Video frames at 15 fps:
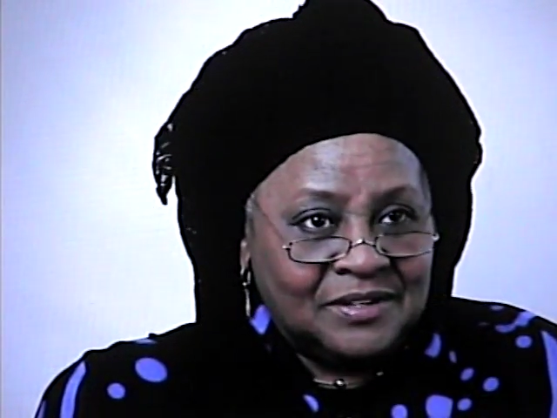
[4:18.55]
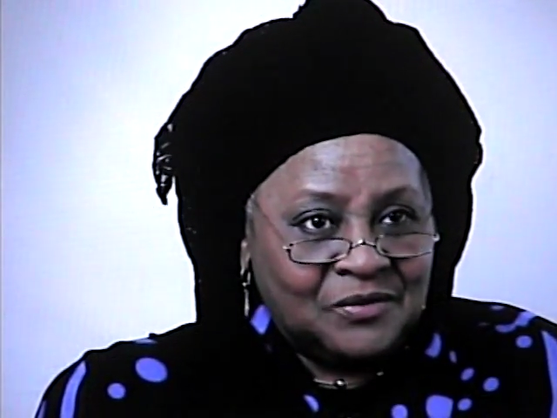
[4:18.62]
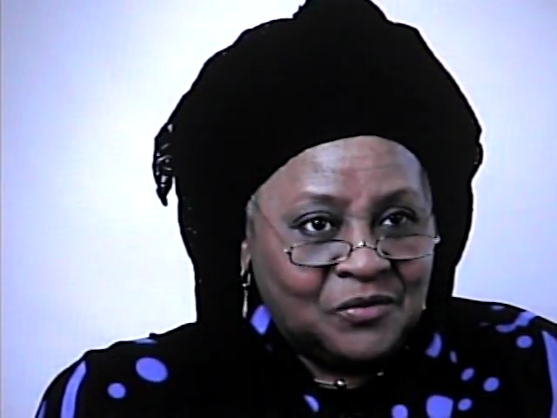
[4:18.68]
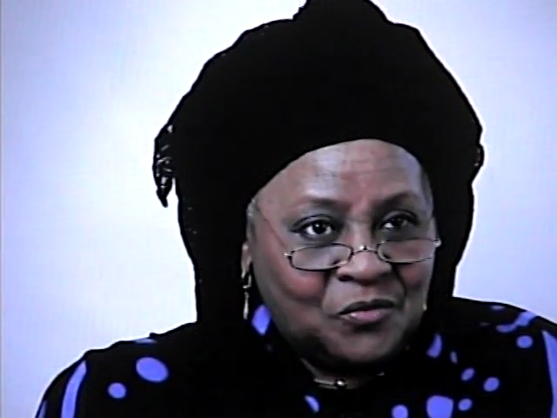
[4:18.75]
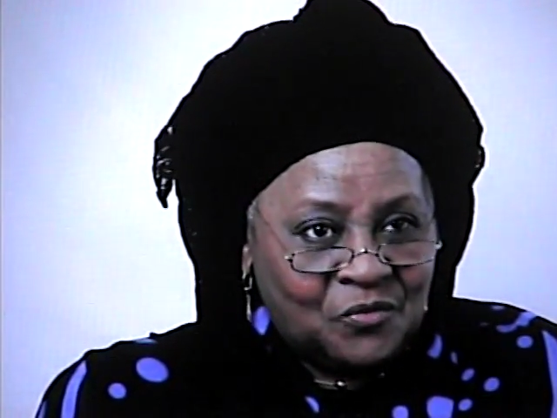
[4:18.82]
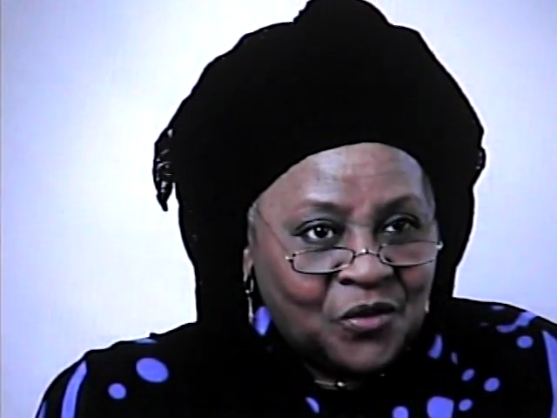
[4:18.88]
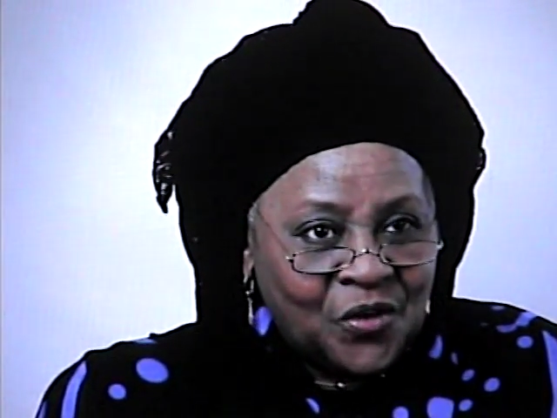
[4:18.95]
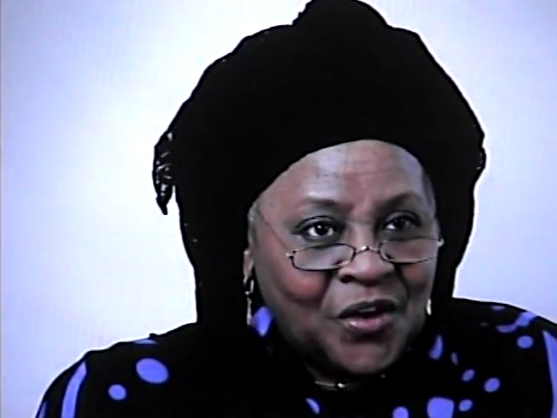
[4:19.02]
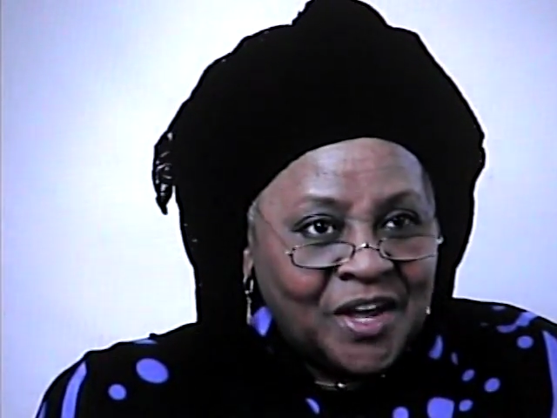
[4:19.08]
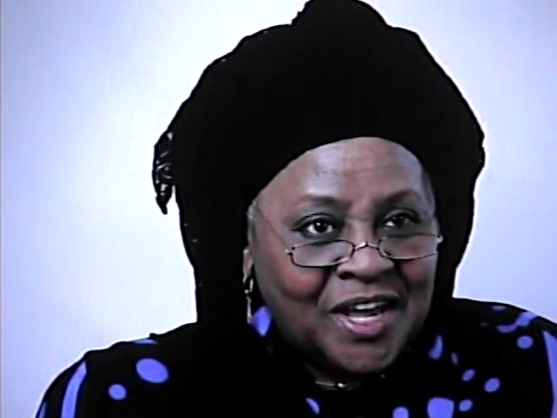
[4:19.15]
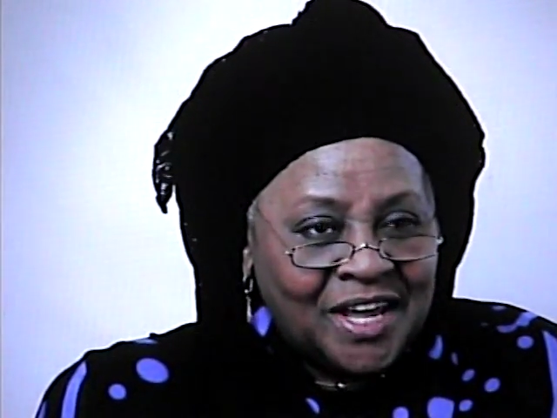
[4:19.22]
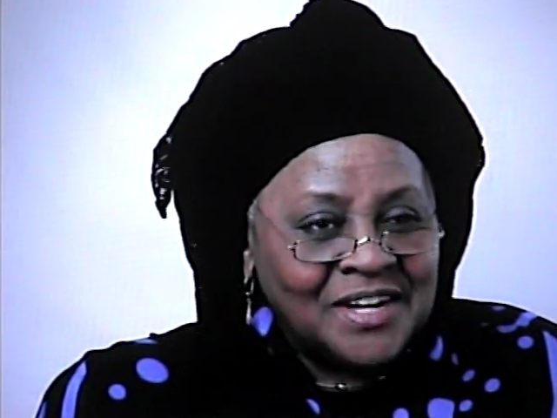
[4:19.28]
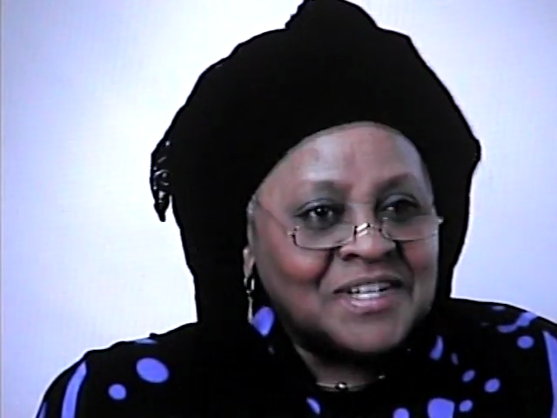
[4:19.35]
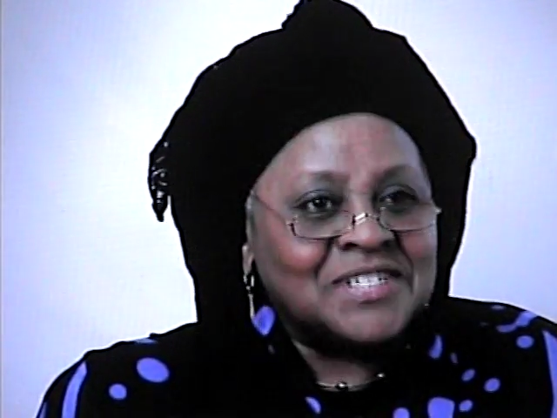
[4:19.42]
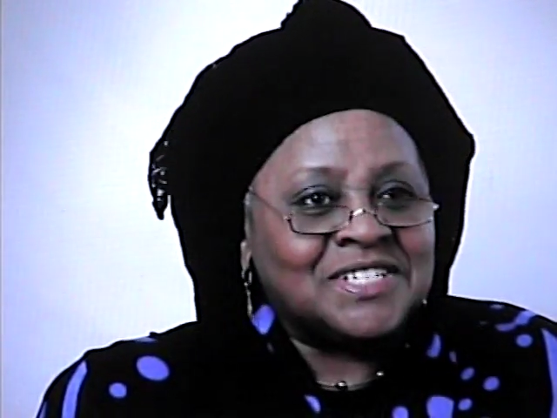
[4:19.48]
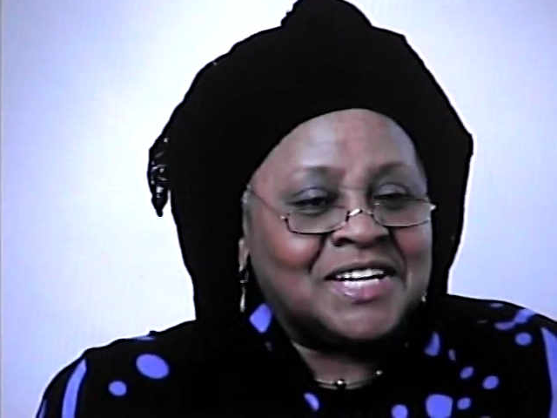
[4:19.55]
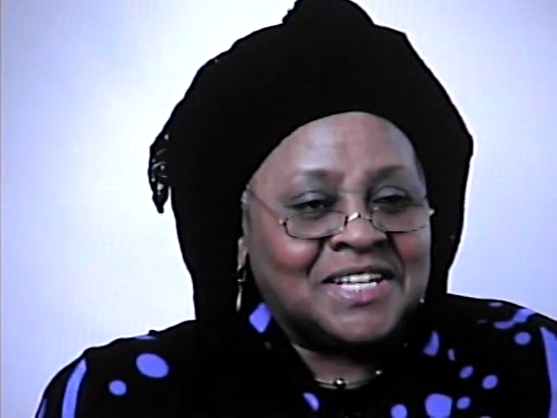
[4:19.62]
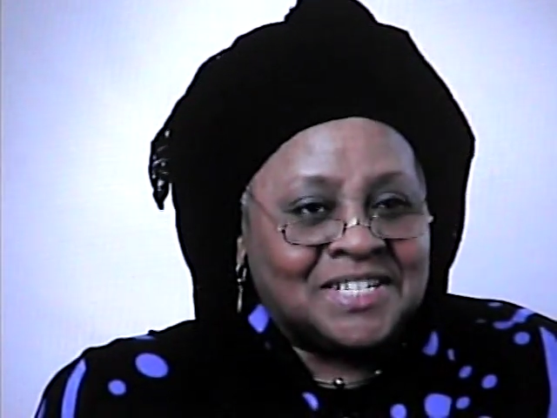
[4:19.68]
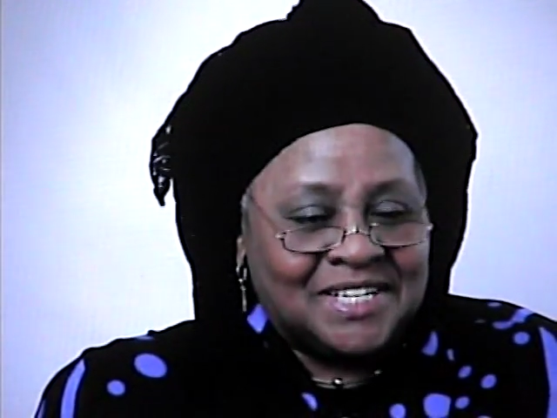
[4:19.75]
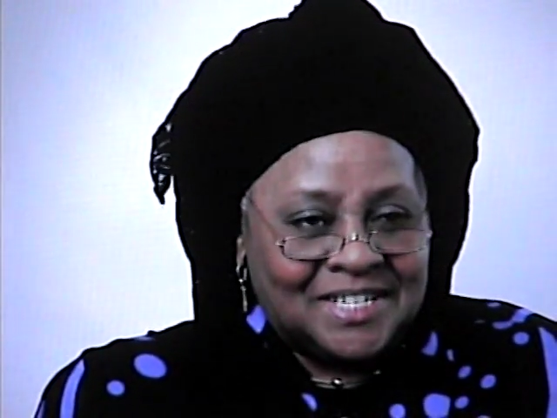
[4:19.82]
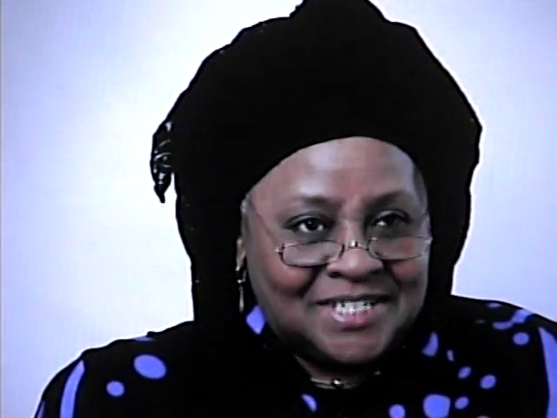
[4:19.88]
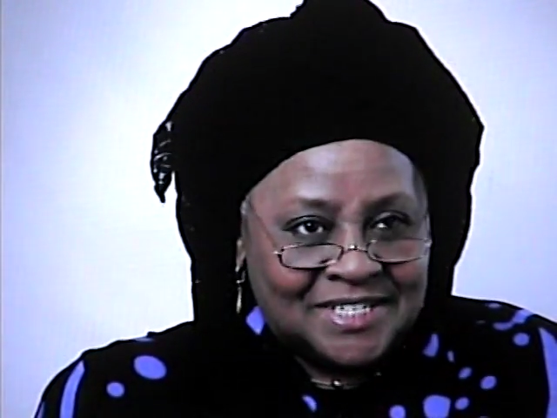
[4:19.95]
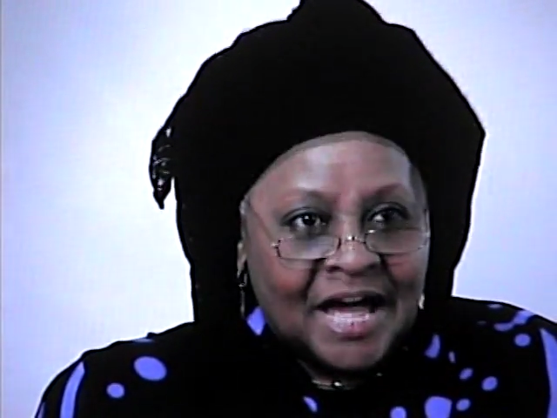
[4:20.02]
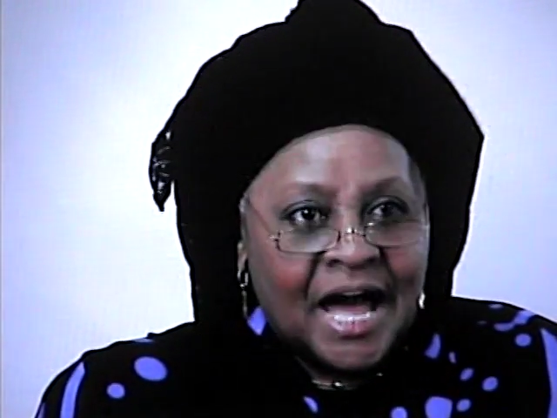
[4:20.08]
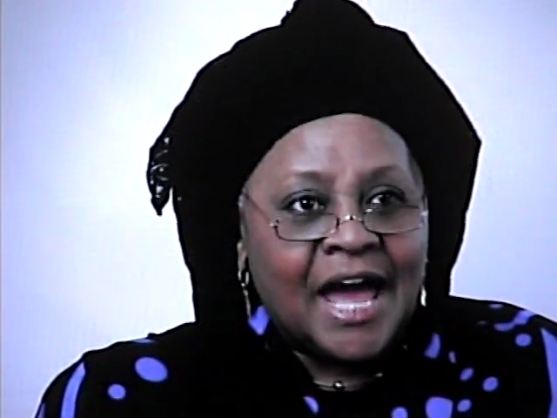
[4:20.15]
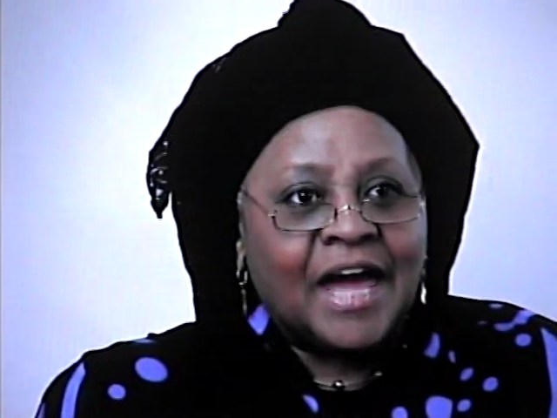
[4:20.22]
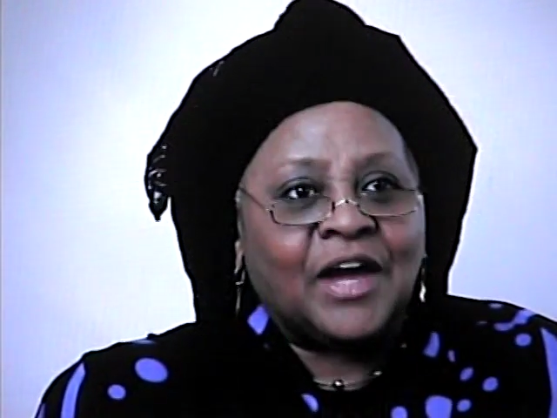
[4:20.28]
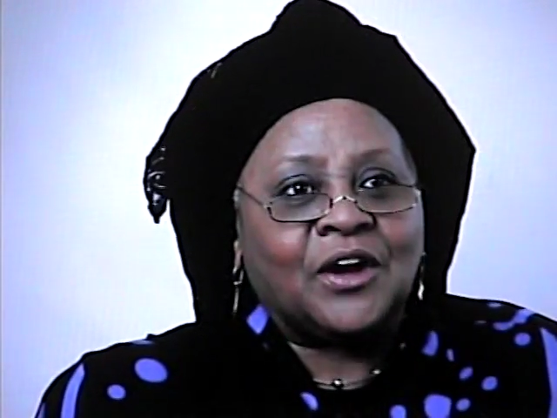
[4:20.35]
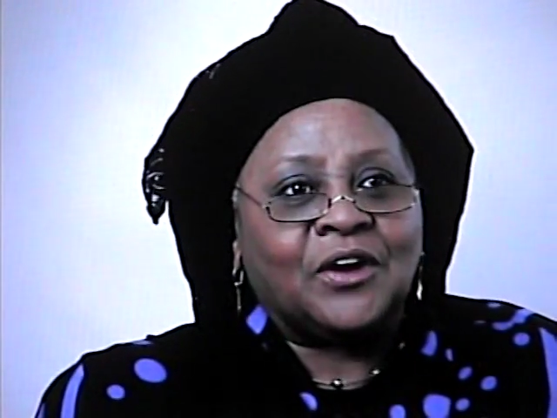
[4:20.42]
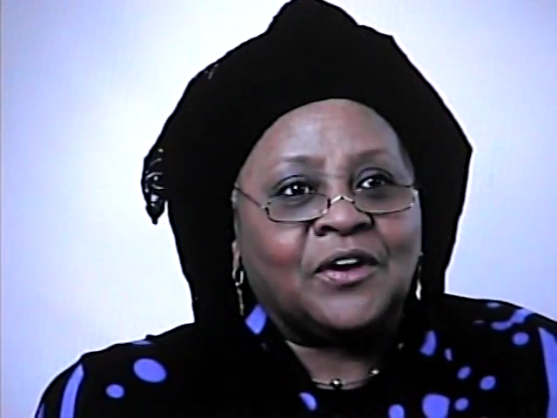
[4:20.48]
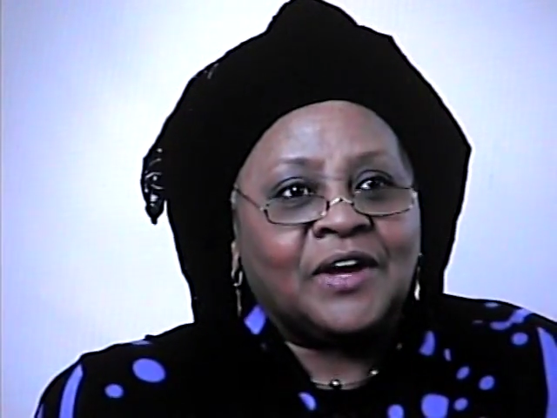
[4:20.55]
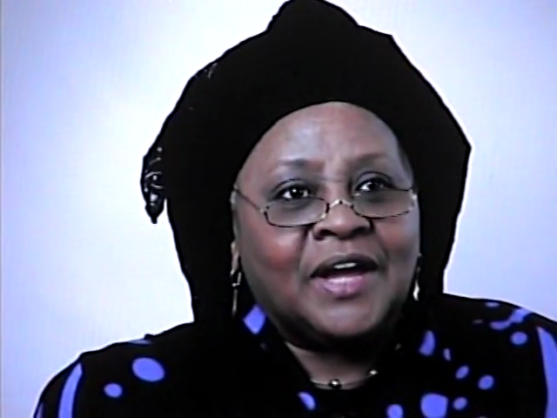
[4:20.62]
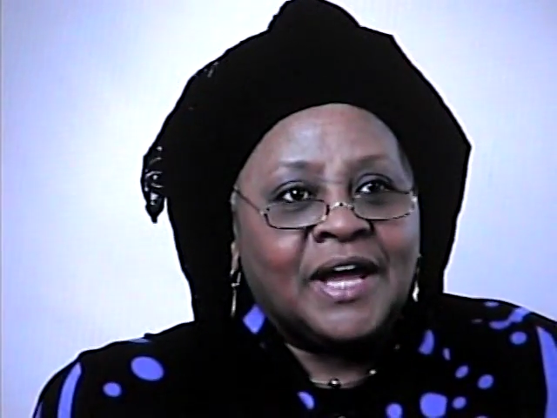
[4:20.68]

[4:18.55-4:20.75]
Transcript: very innocent desire,